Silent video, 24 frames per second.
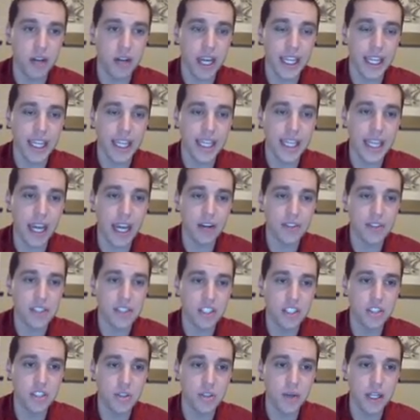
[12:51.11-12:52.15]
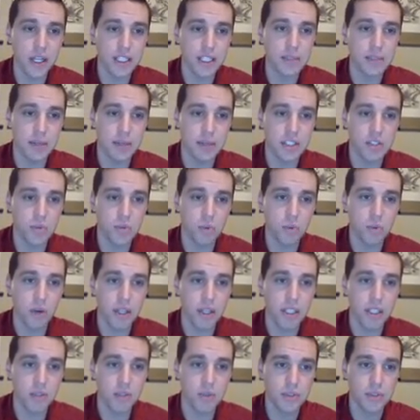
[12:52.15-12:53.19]
I can now say 2x minus 1
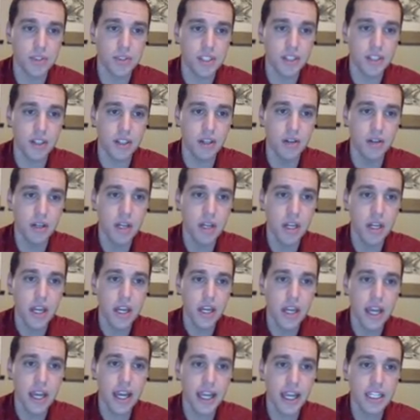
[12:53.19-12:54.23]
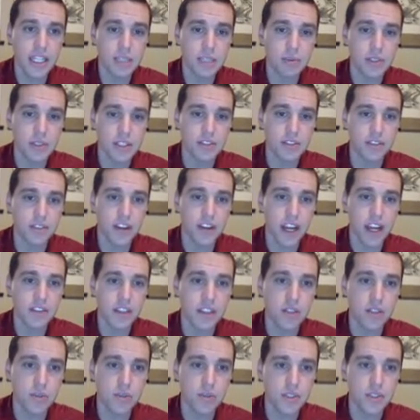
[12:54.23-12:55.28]
equals 0, x plus 5
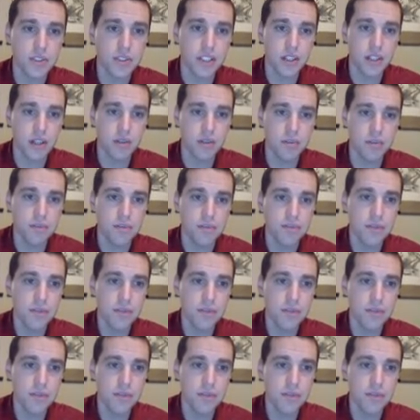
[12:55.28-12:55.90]
equals 0,